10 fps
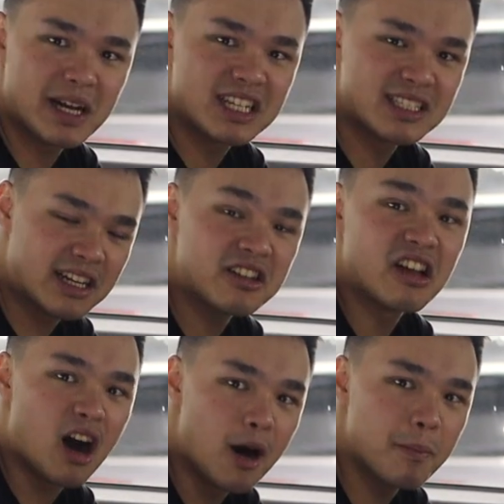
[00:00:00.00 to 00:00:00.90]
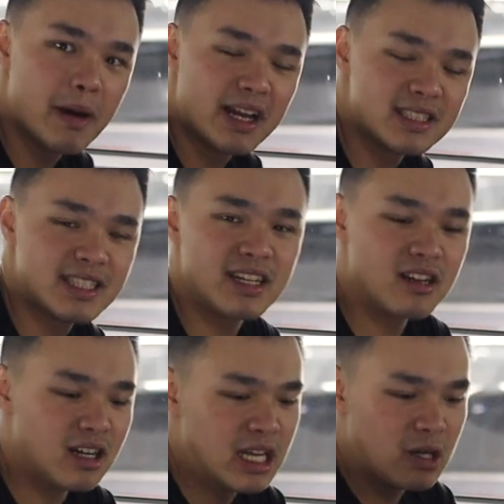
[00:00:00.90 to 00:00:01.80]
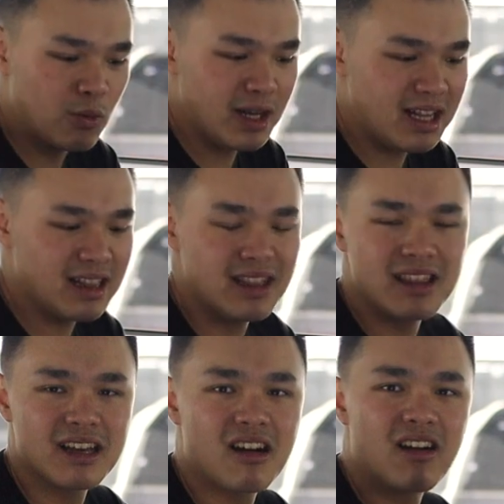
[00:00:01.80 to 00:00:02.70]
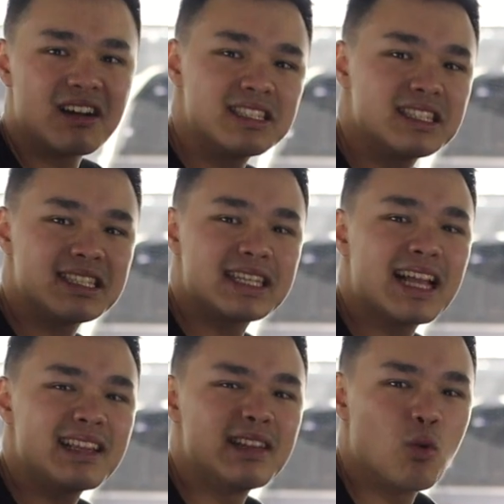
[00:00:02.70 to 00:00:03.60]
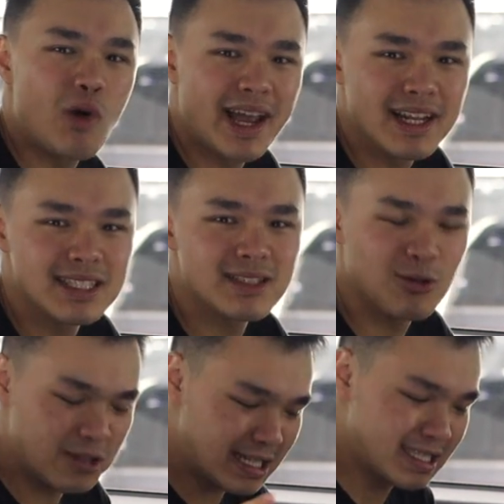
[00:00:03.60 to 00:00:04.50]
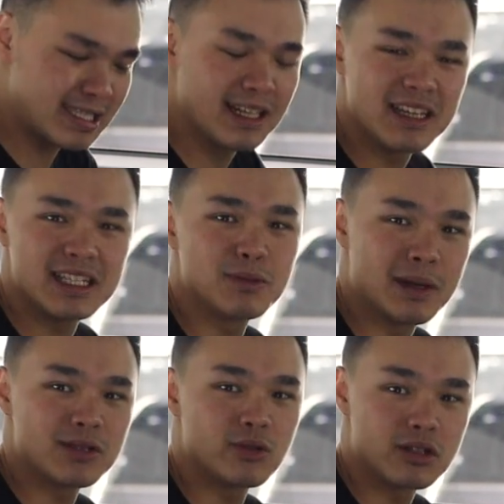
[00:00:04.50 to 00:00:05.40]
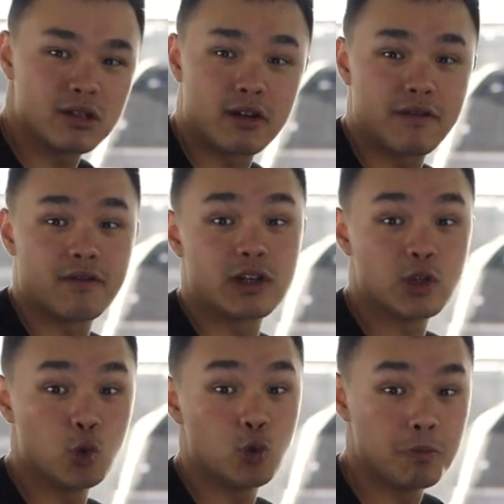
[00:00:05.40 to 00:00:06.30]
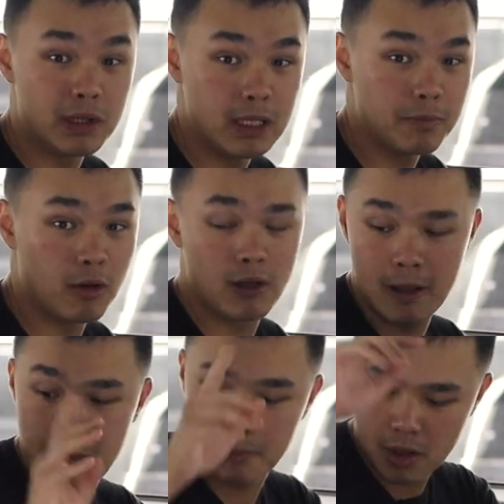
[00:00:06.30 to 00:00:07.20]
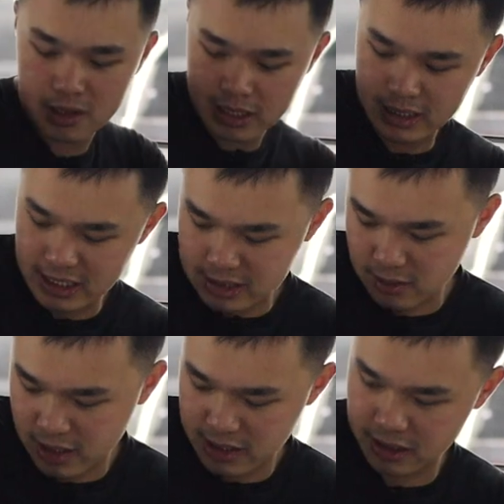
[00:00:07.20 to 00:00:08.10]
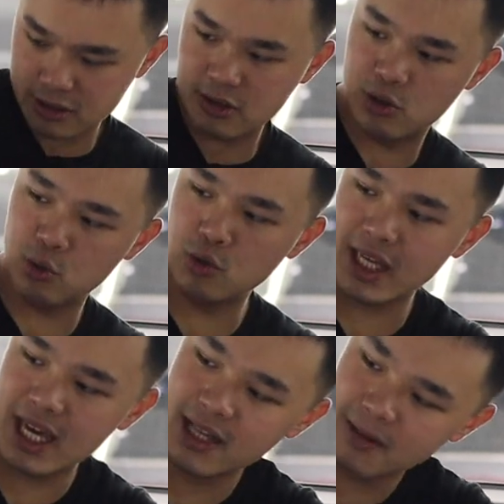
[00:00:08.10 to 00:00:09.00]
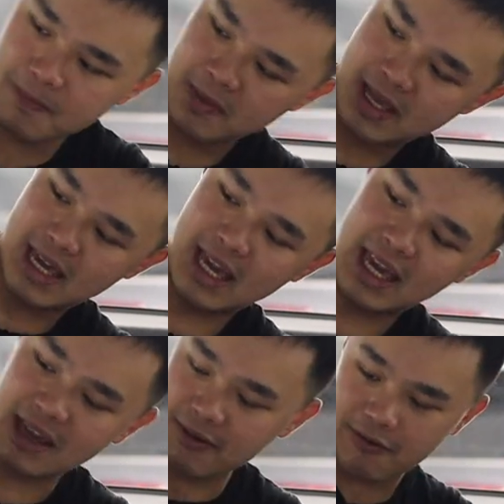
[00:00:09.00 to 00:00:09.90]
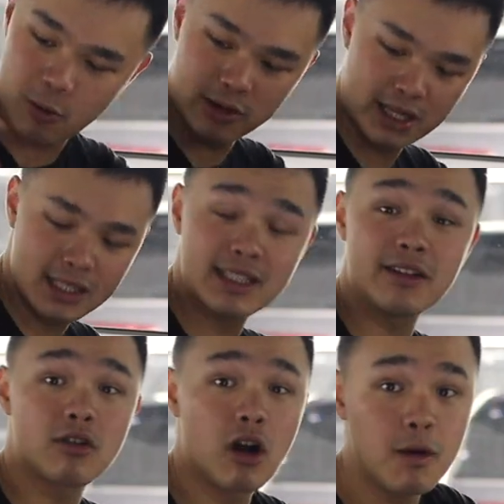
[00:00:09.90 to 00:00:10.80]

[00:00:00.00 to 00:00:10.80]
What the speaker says: by the center, the hump by the center, well, the car isn't exactly the widest, so it still is best reserved for two people. But at least right here you do get a folding center